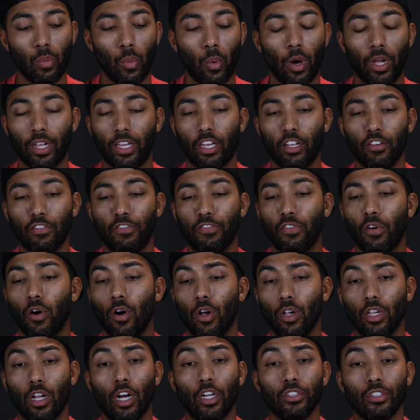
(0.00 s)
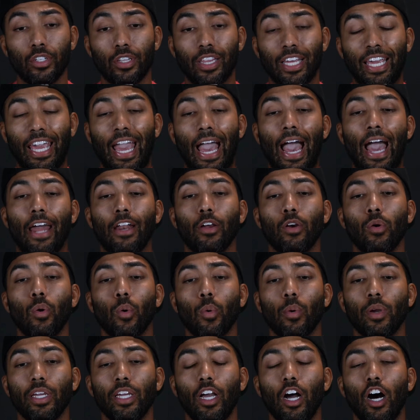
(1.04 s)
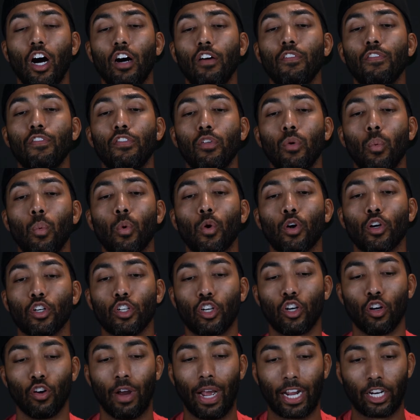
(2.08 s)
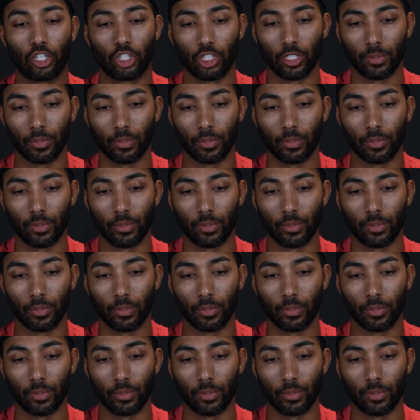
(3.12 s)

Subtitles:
what can fall under the category of the word correction.